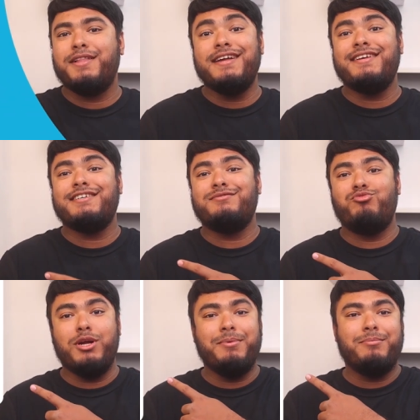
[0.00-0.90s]
Playtex
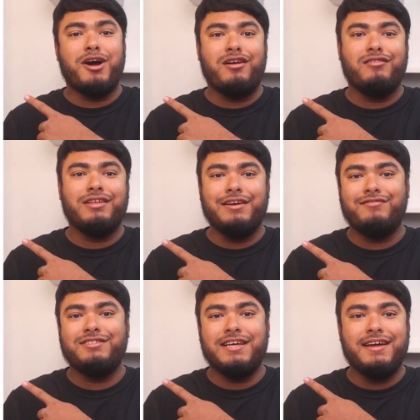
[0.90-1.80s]
Preemie Bottle
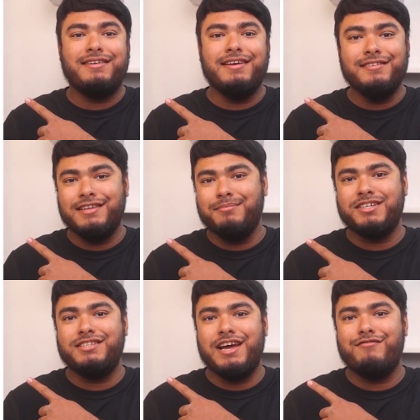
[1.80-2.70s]
Gift Set is a
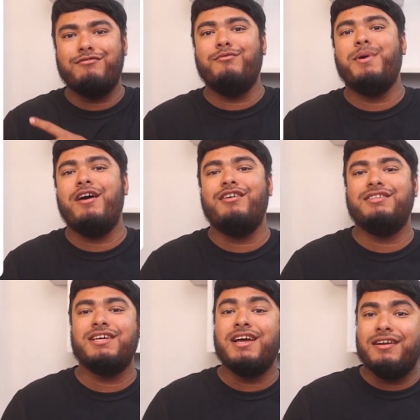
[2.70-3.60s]
must have for
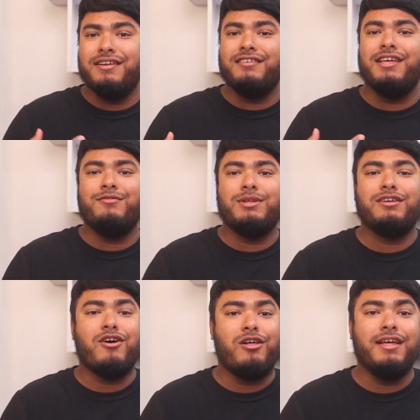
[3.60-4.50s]
parents dealing
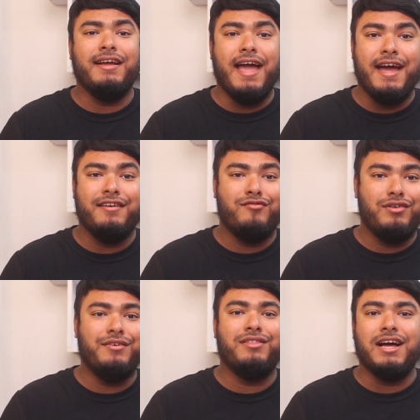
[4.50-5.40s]
with colic and
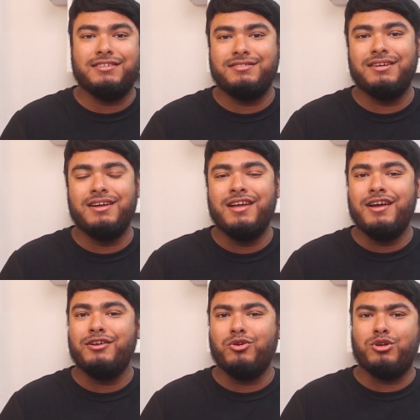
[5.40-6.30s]
reflux.
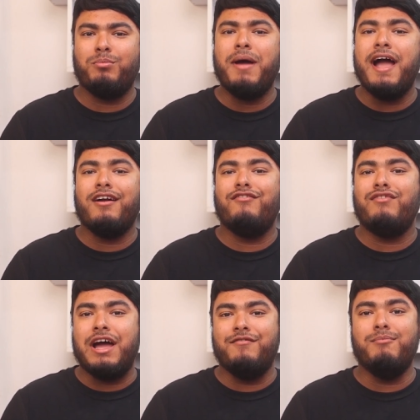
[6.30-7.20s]
Total pack
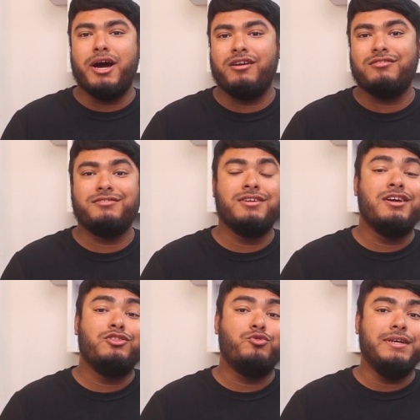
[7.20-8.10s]
of 5 bottles,
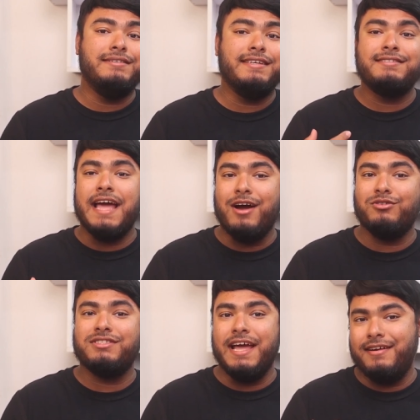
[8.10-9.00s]
3 6
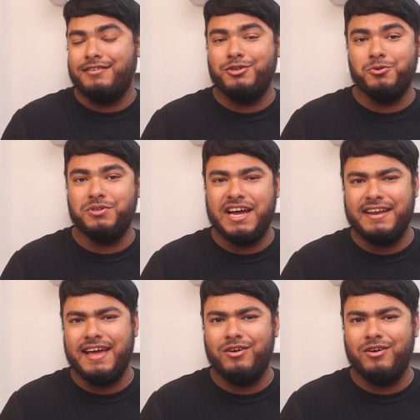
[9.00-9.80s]
ounce and 2 9